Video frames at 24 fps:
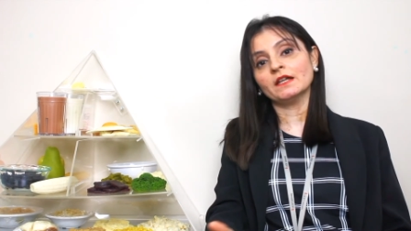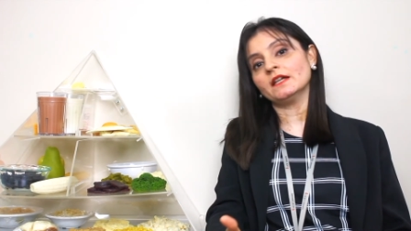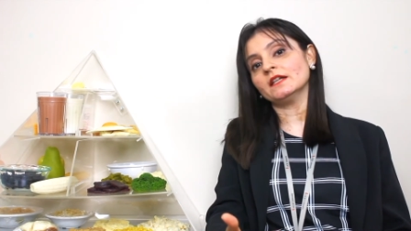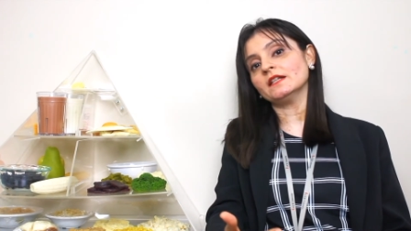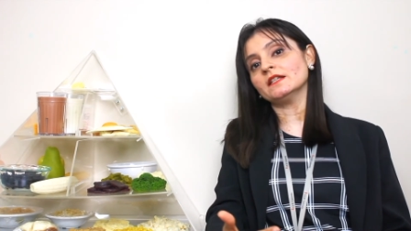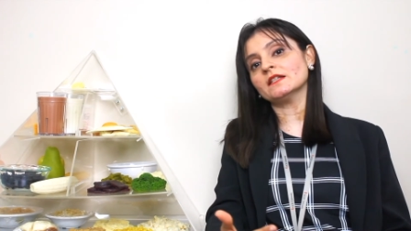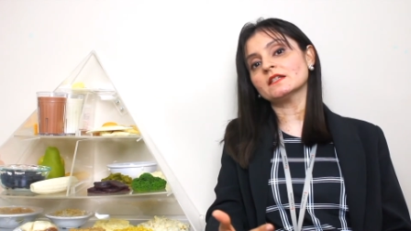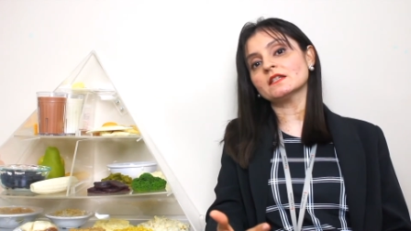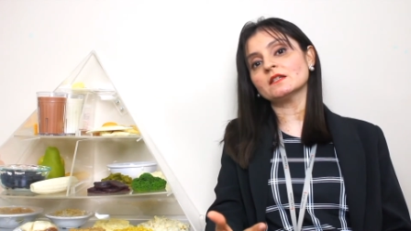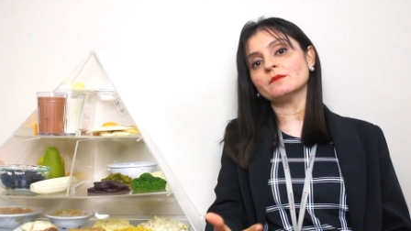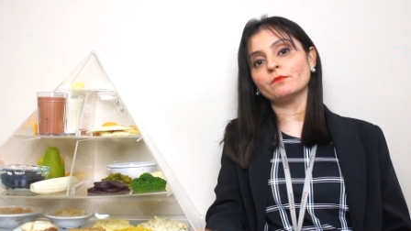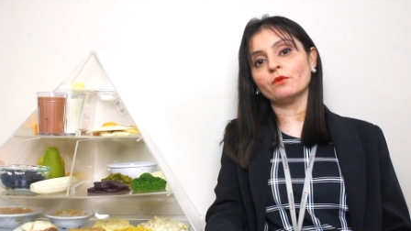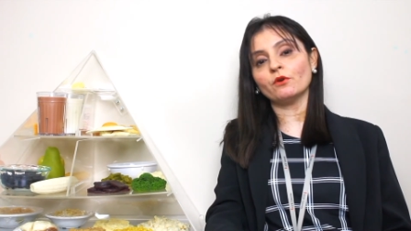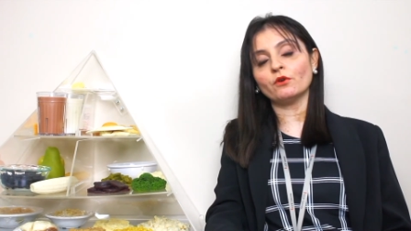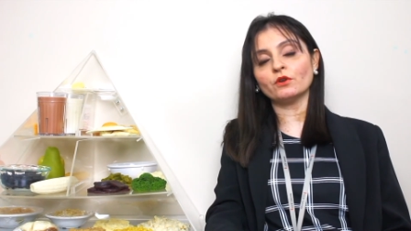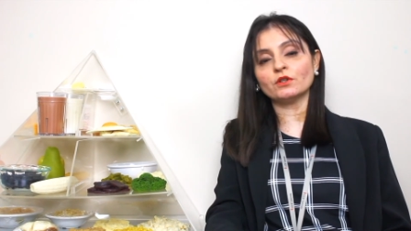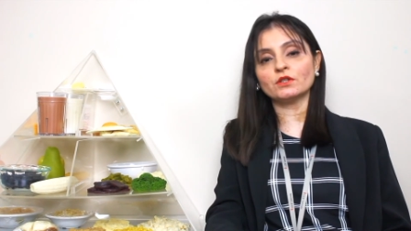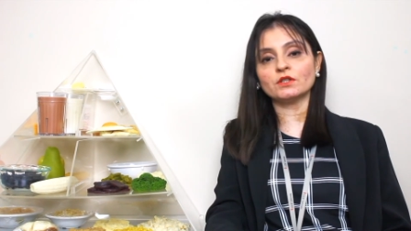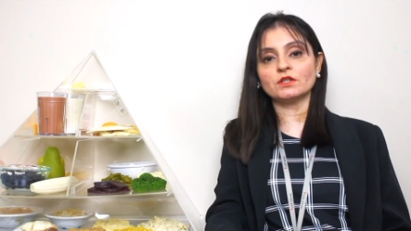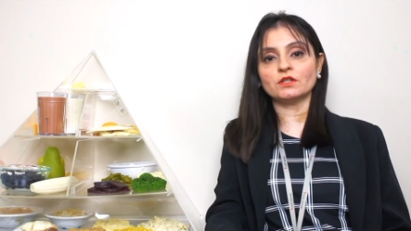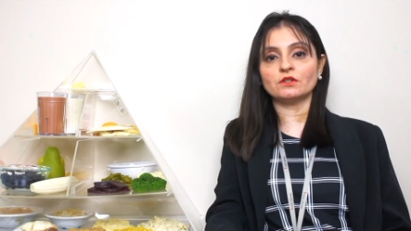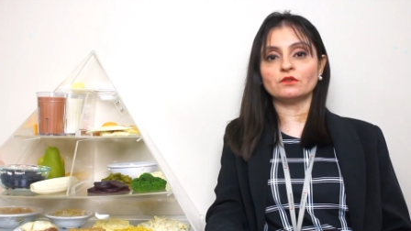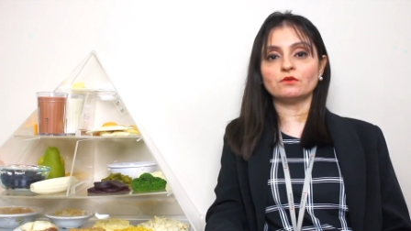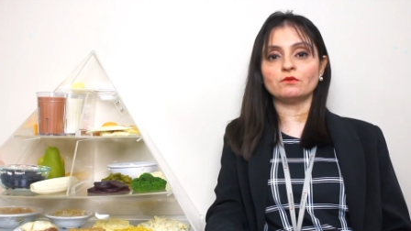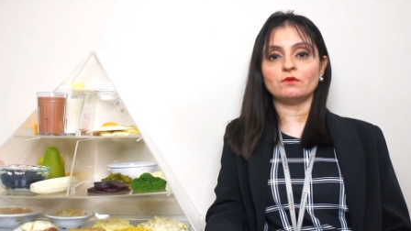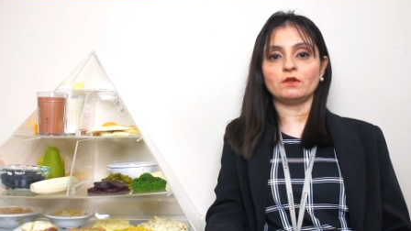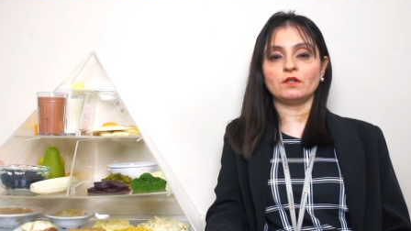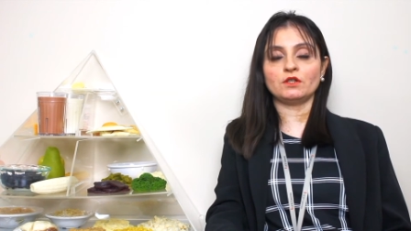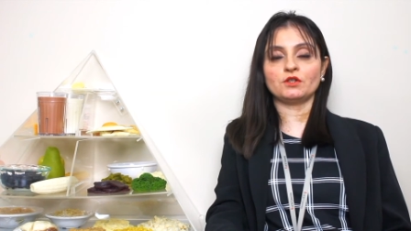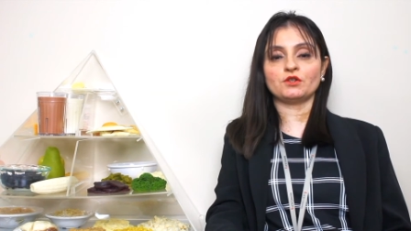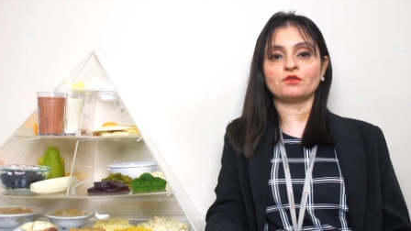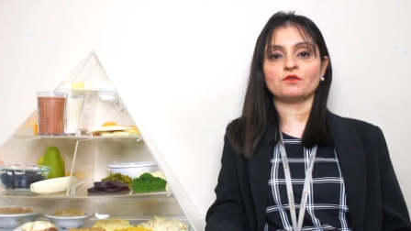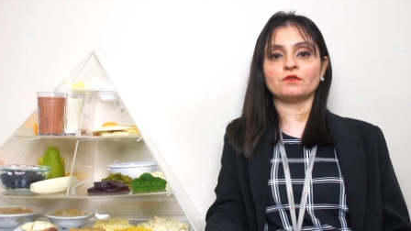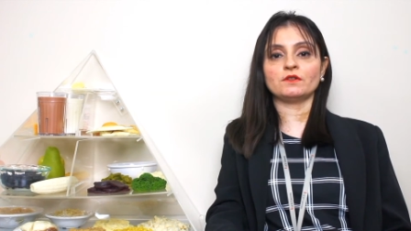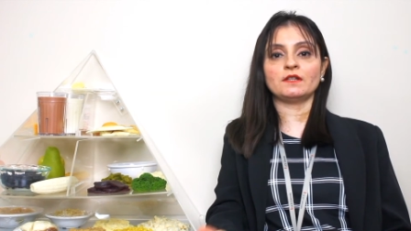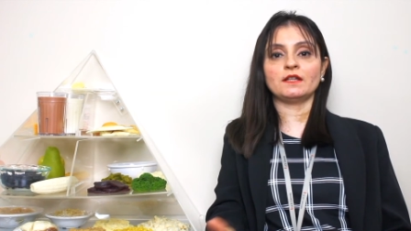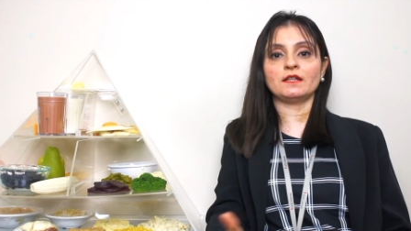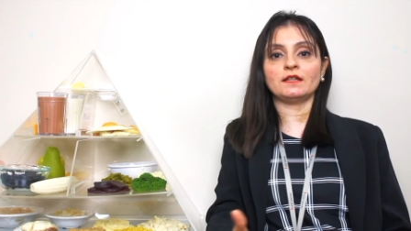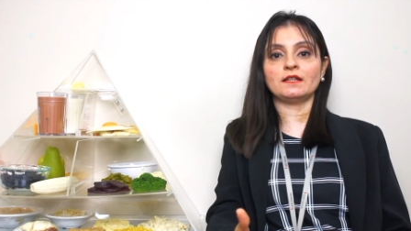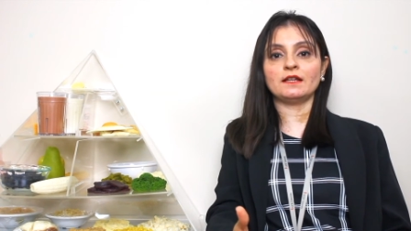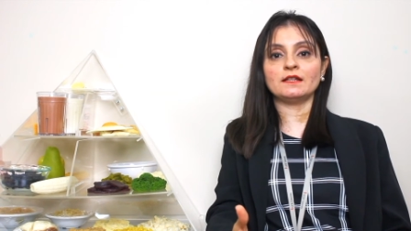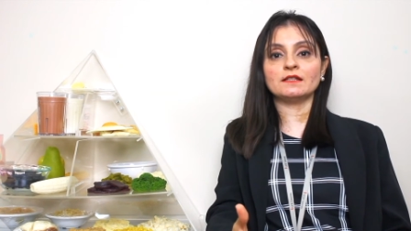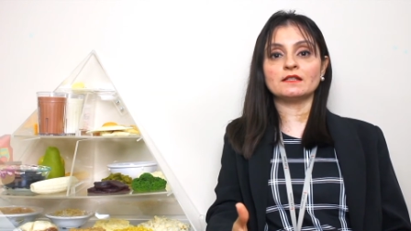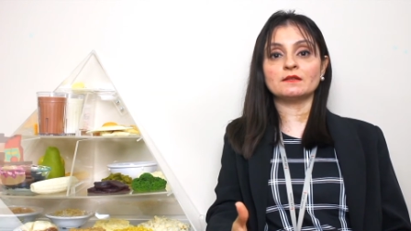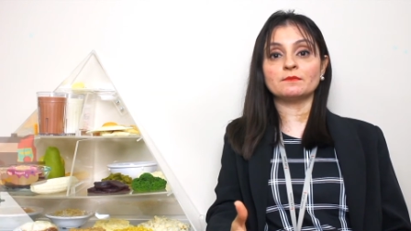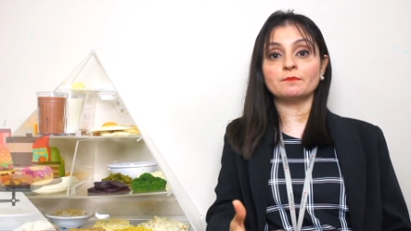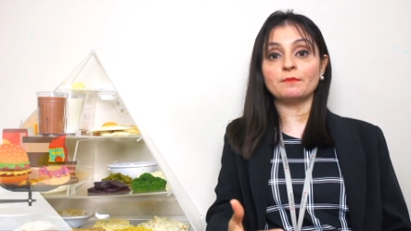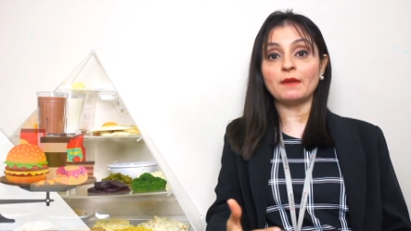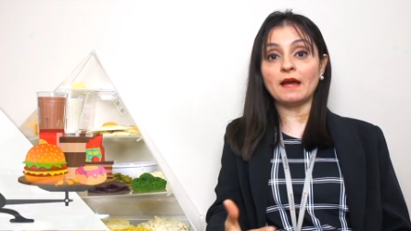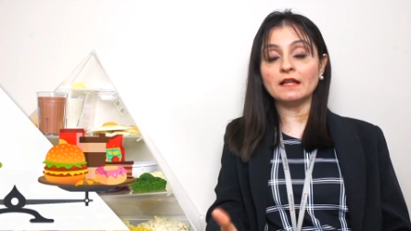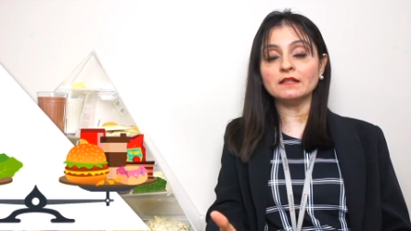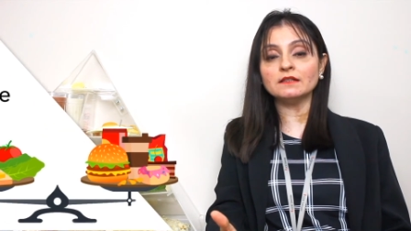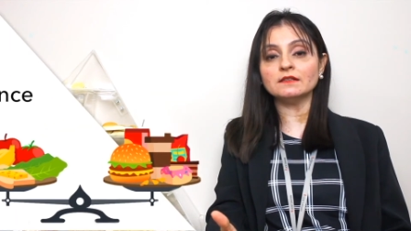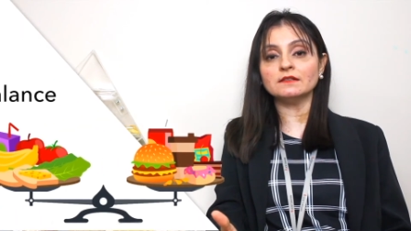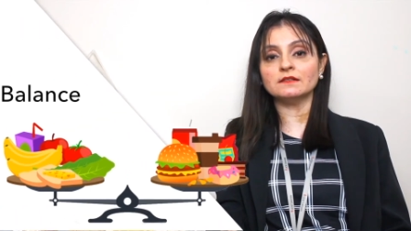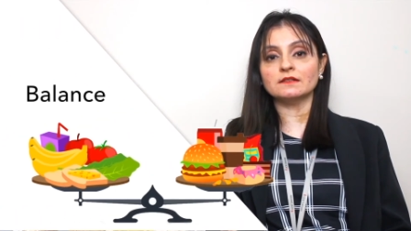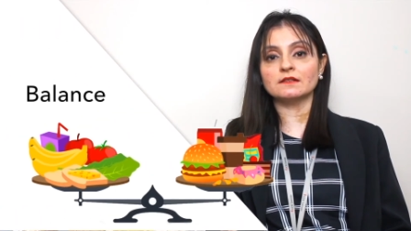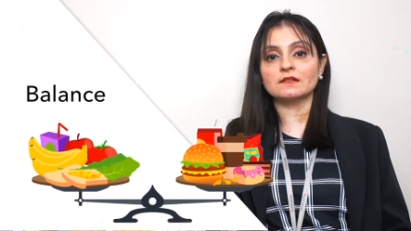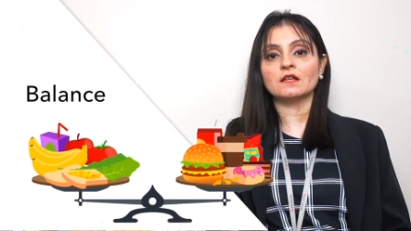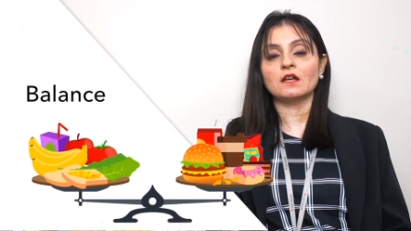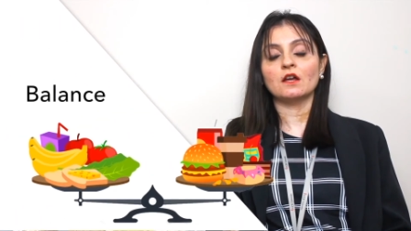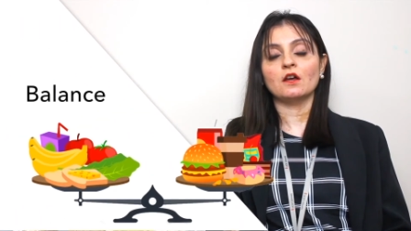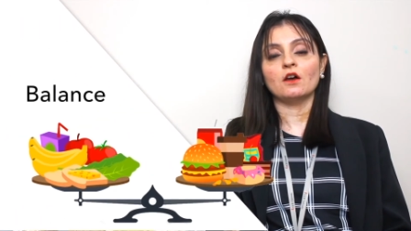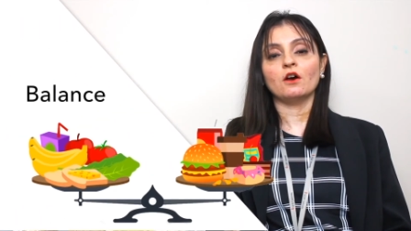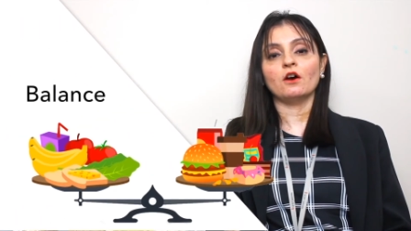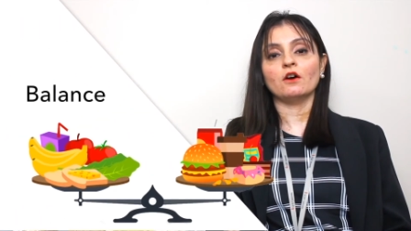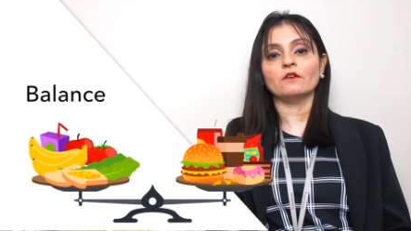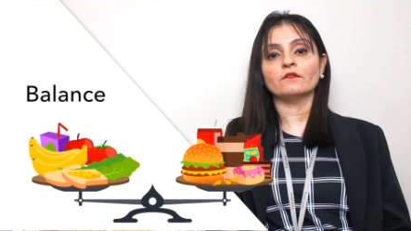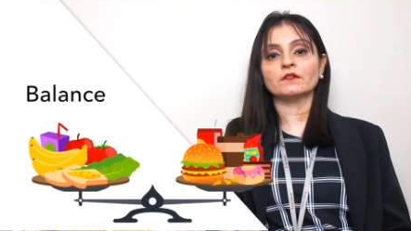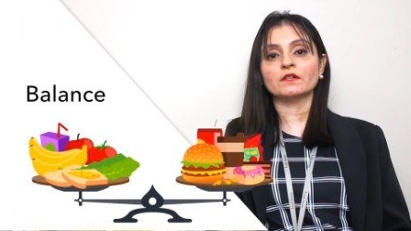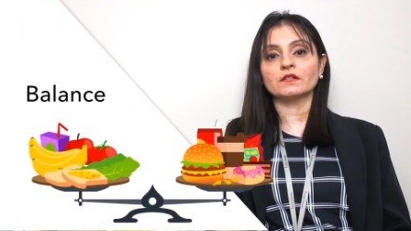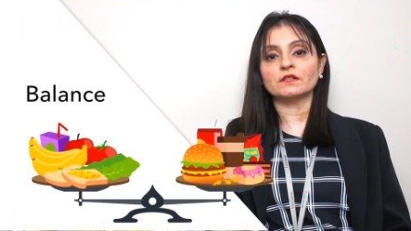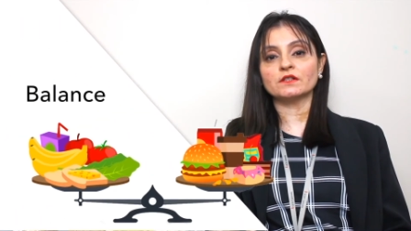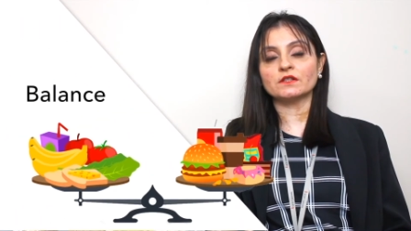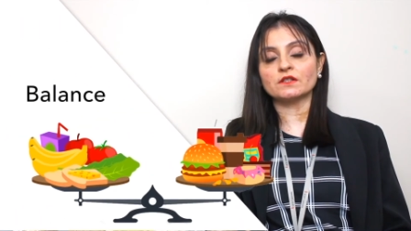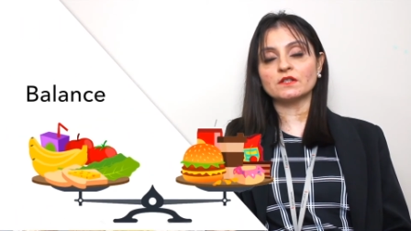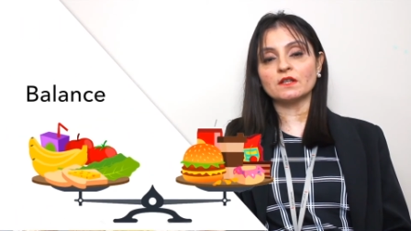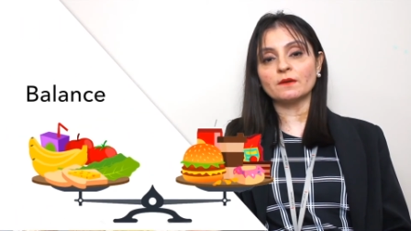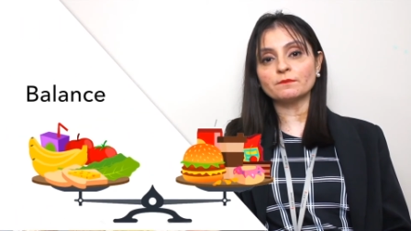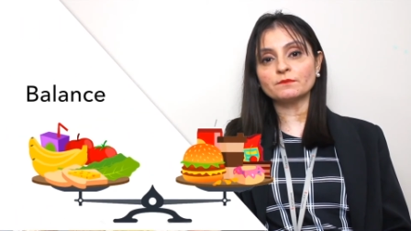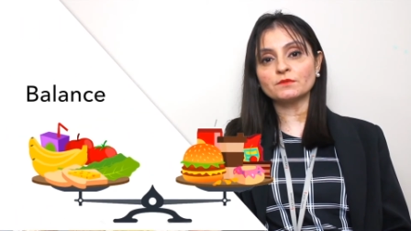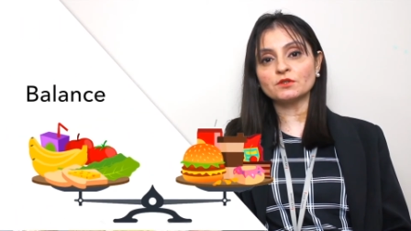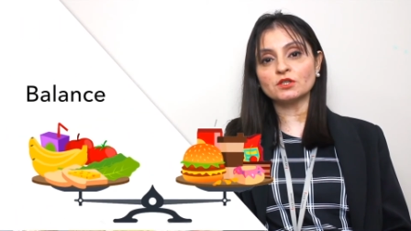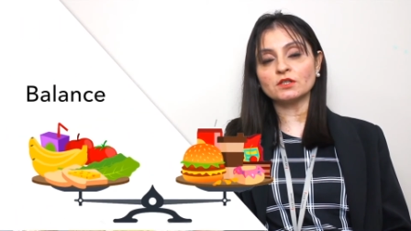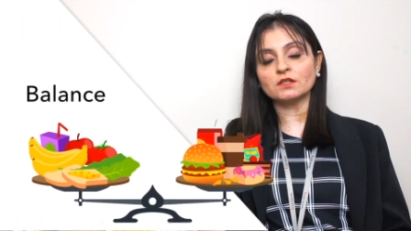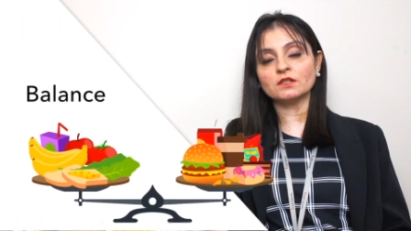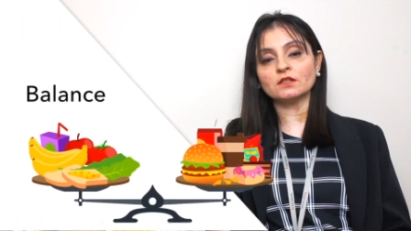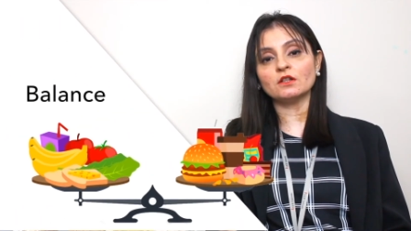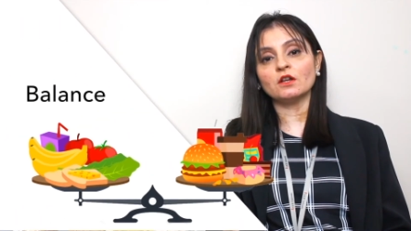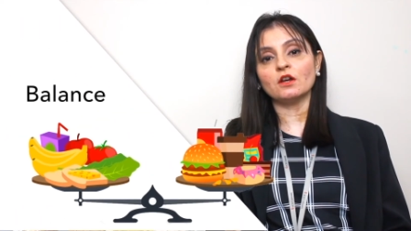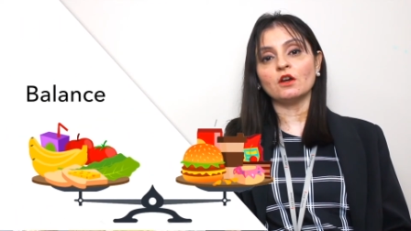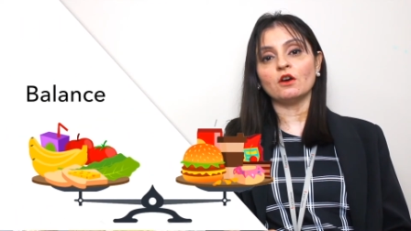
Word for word: it is important to ensure that there is balance of consumption